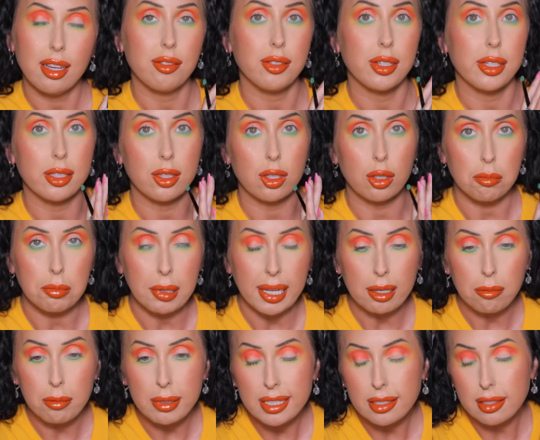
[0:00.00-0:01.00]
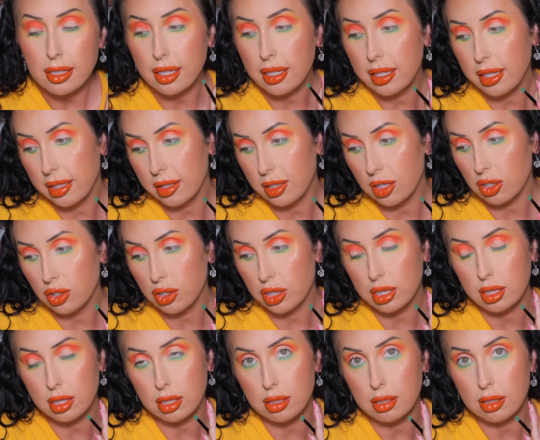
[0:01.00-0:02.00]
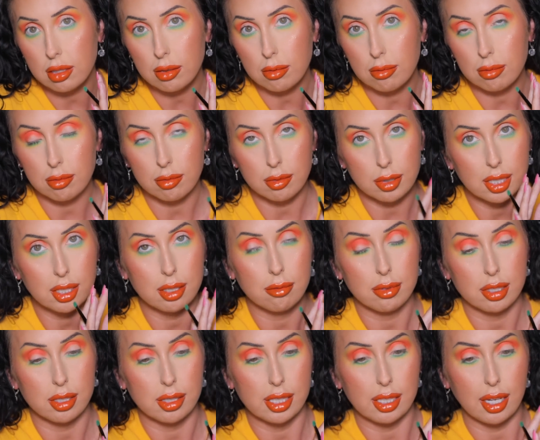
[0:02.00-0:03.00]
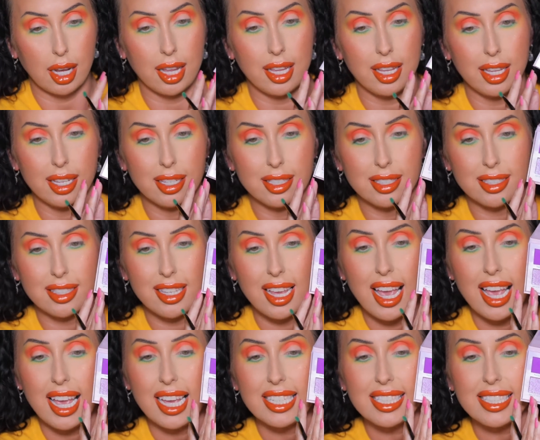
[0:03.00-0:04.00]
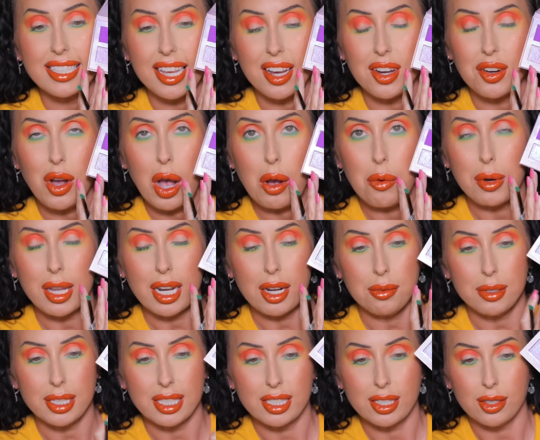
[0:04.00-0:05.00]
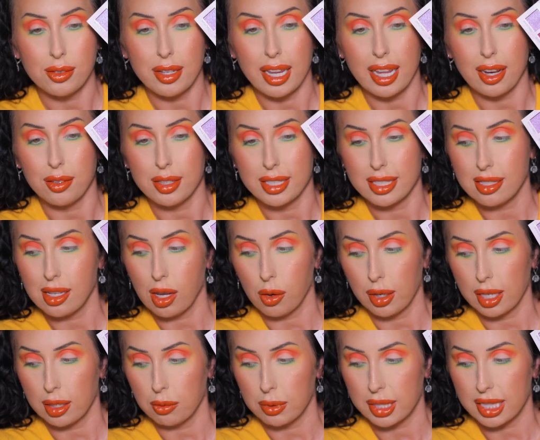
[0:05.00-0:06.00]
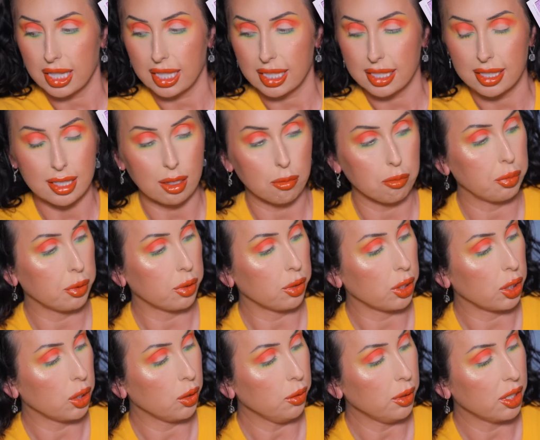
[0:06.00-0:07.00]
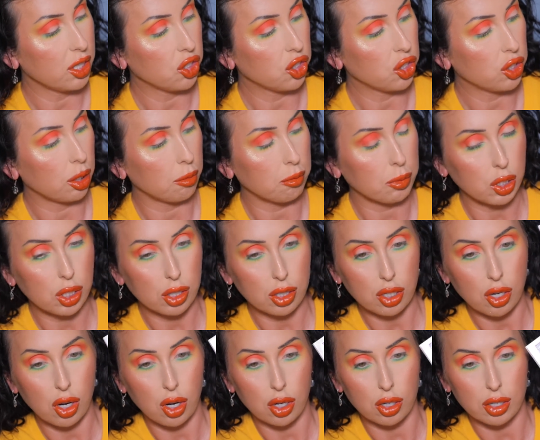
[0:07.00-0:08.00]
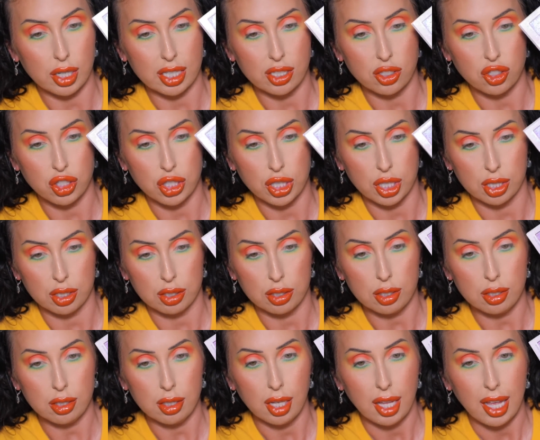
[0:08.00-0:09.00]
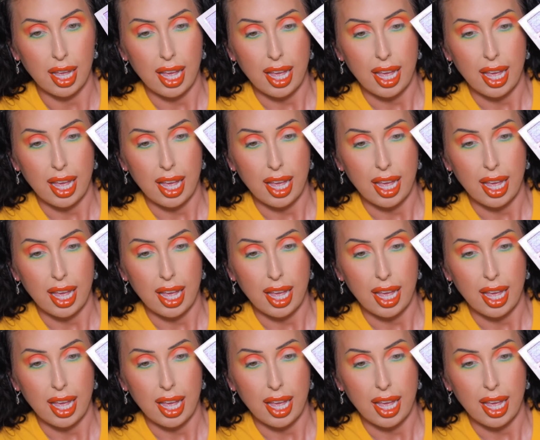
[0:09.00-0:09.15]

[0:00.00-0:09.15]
I feel like they're pigmented and they're just really, really nice. So what I want to do now is go in with this blue shimmer called Chill.